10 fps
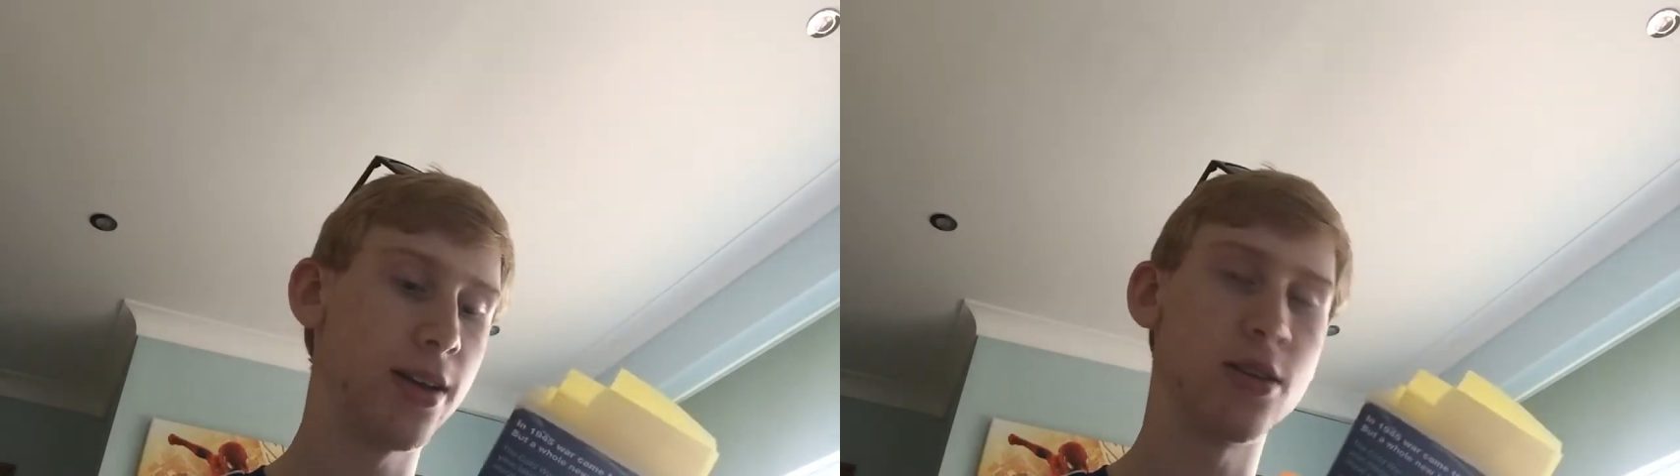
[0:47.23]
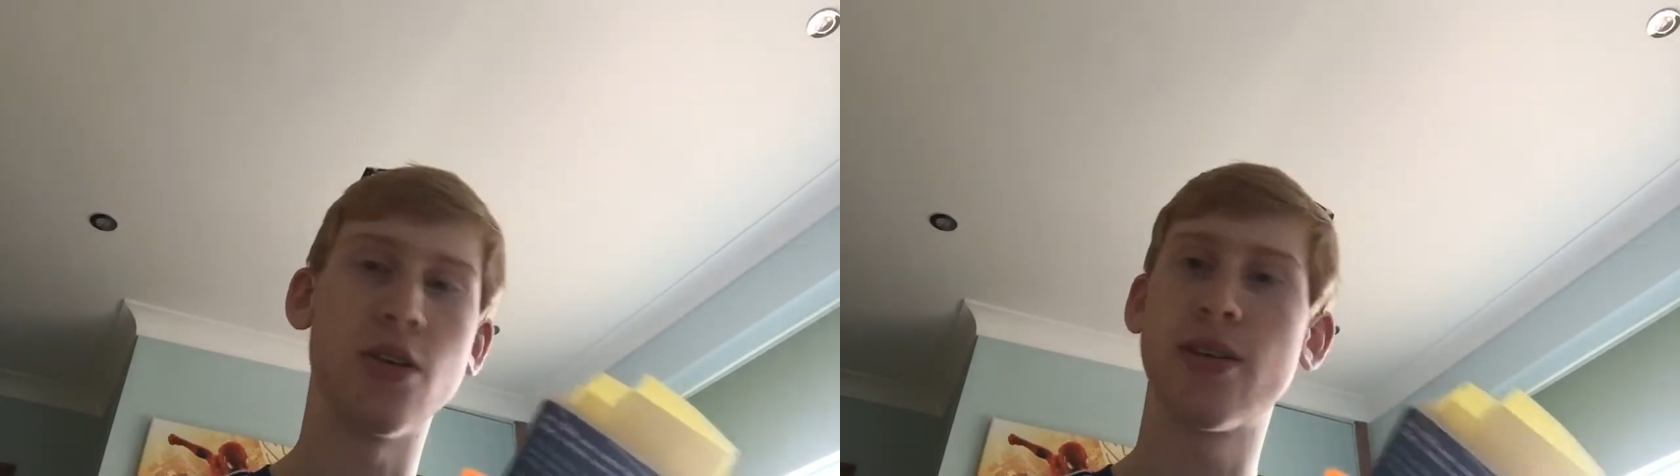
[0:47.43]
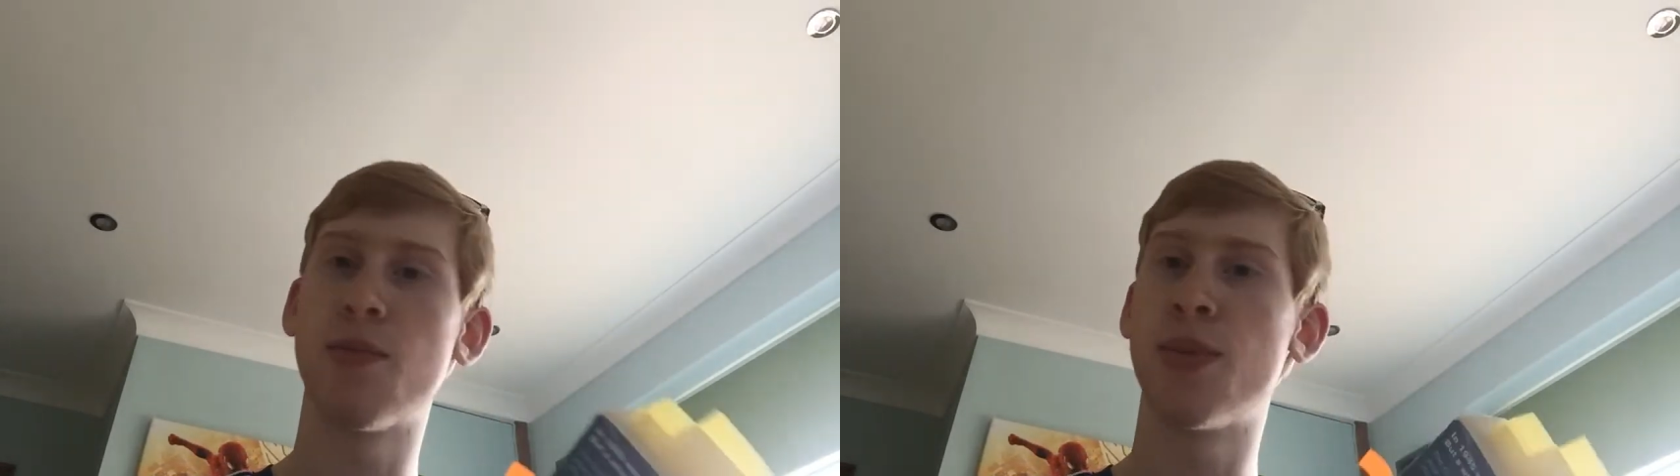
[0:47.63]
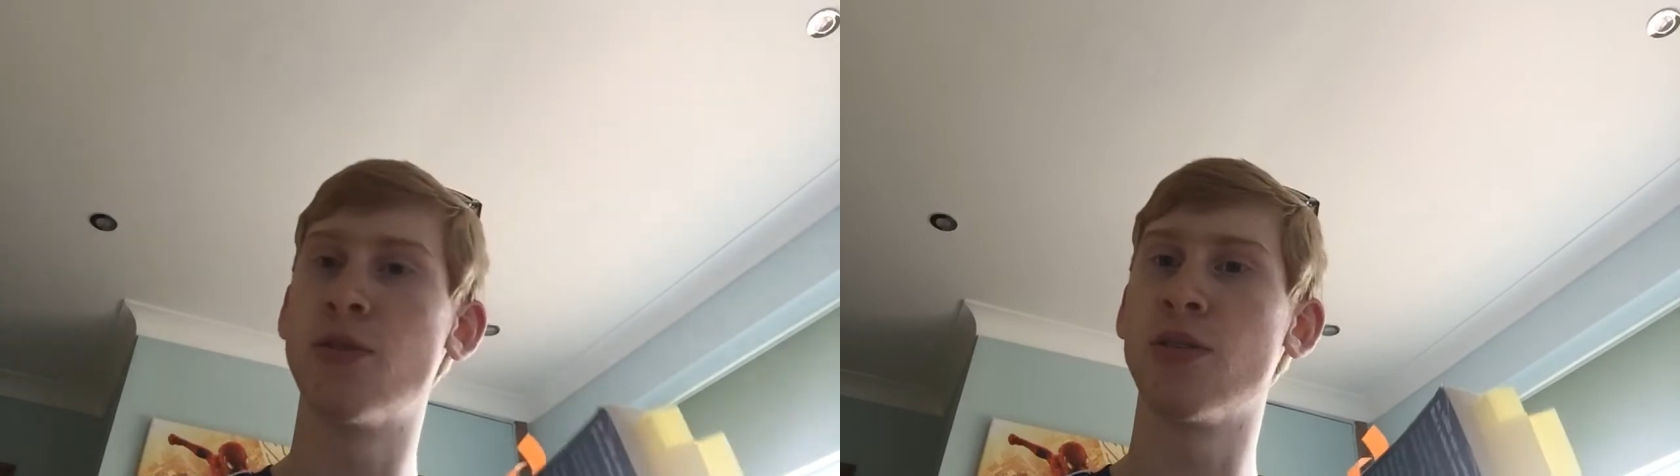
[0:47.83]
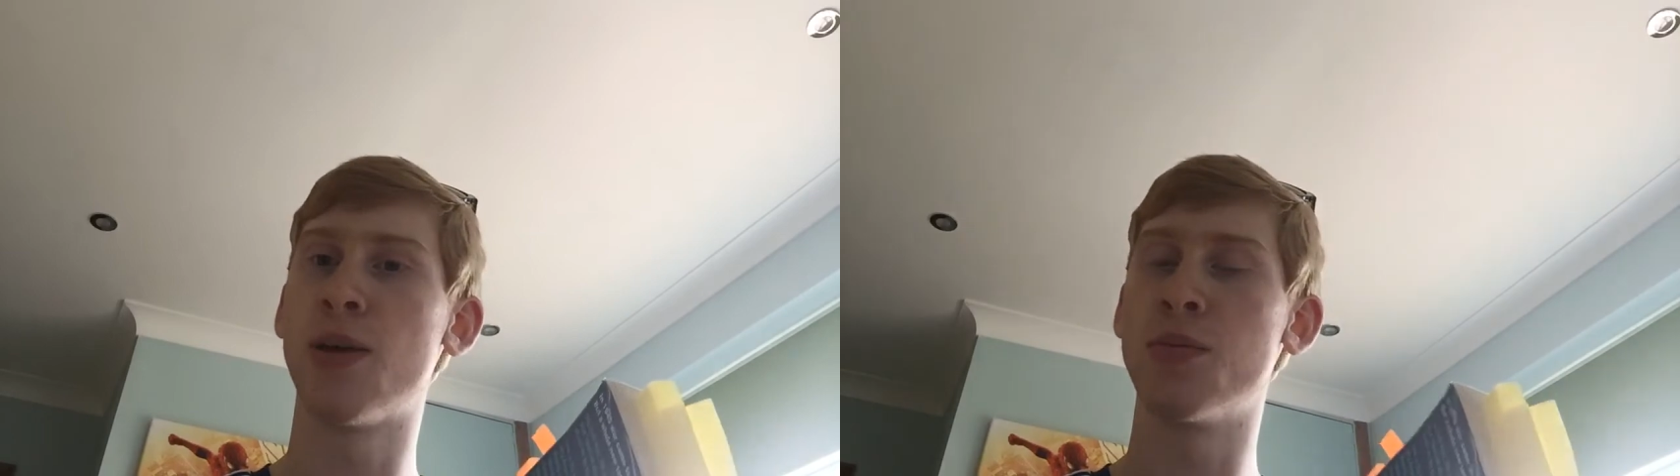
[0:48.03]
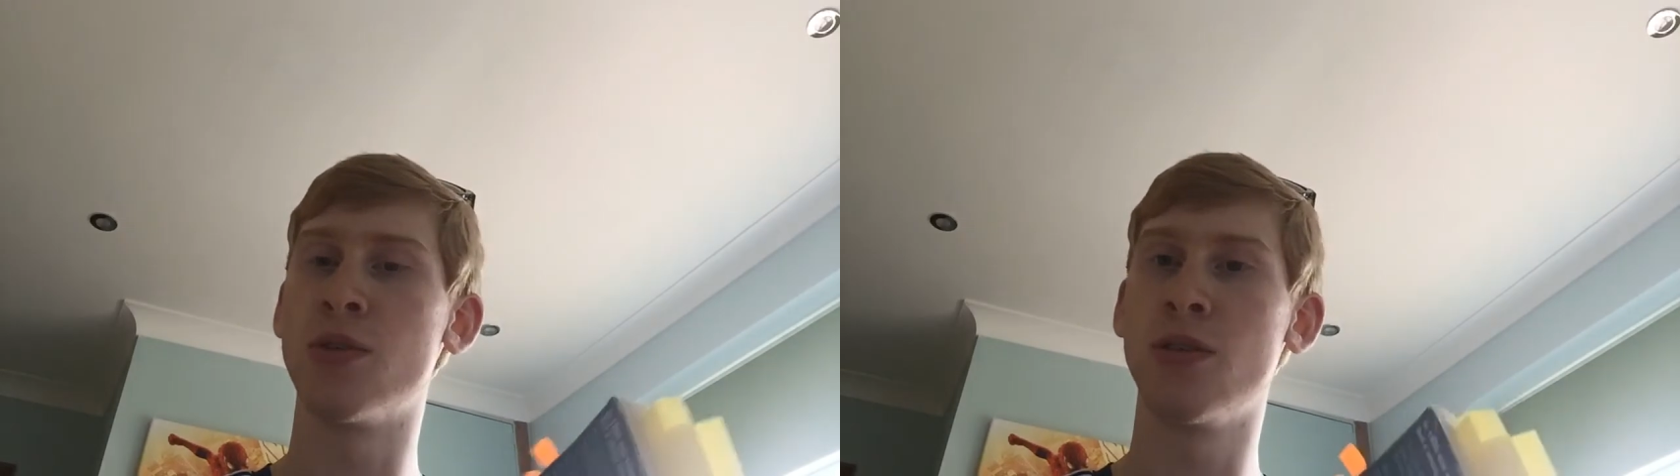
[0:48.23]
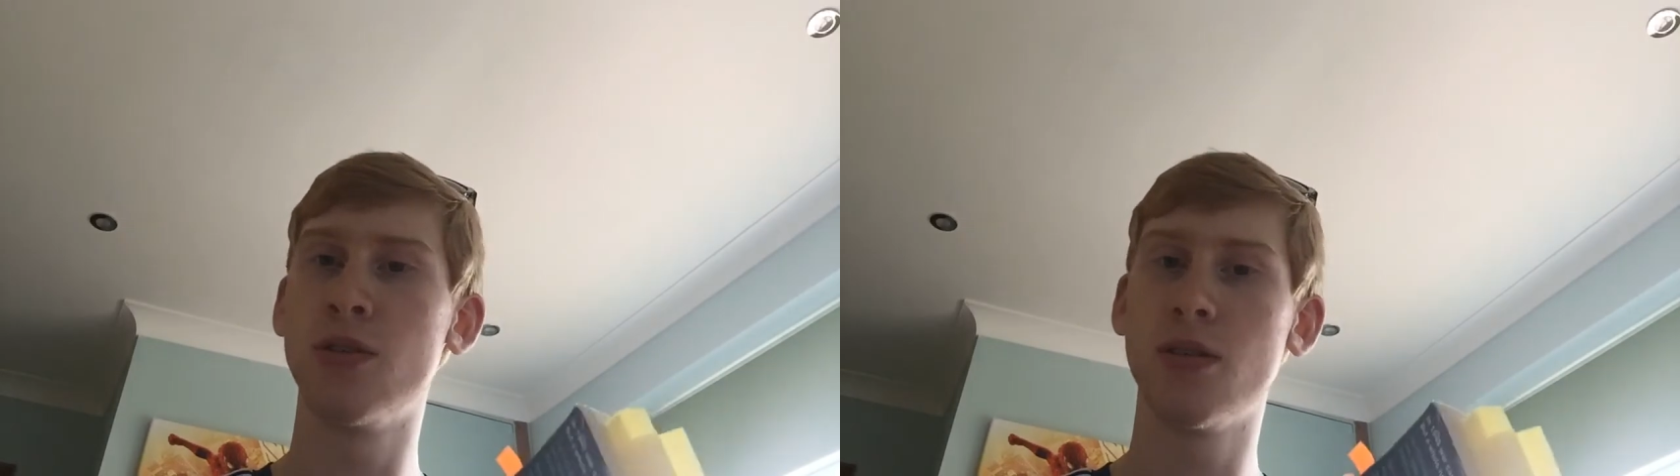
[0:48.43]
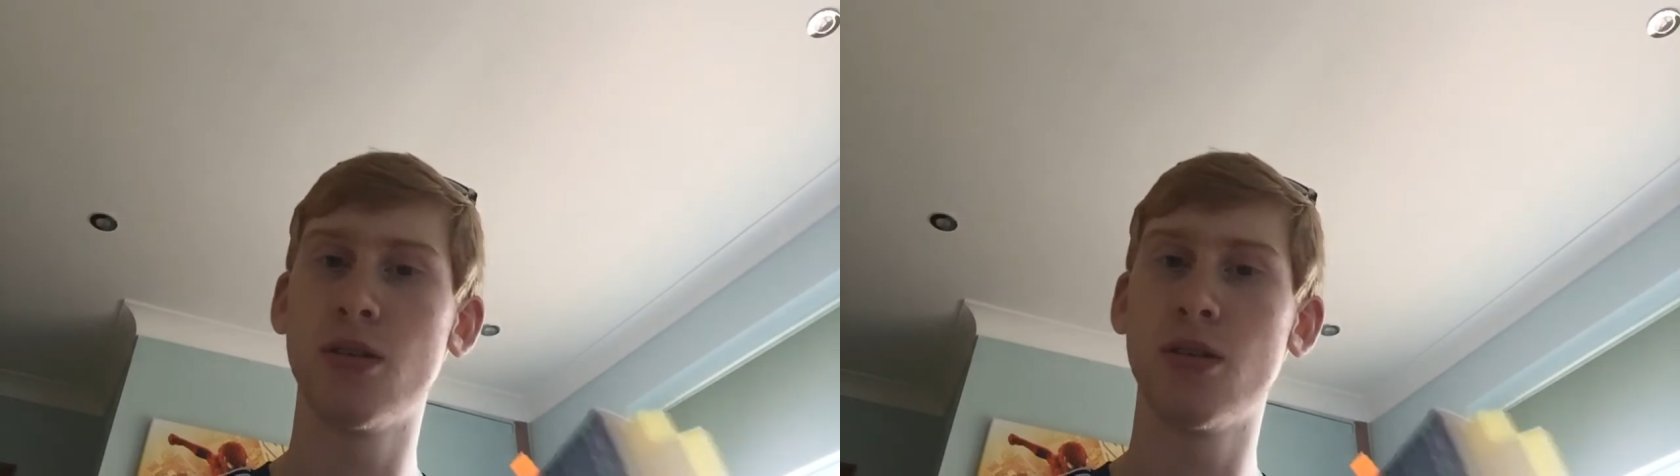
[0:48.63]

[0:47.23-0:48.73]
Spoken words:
It's only £10 on Amazon.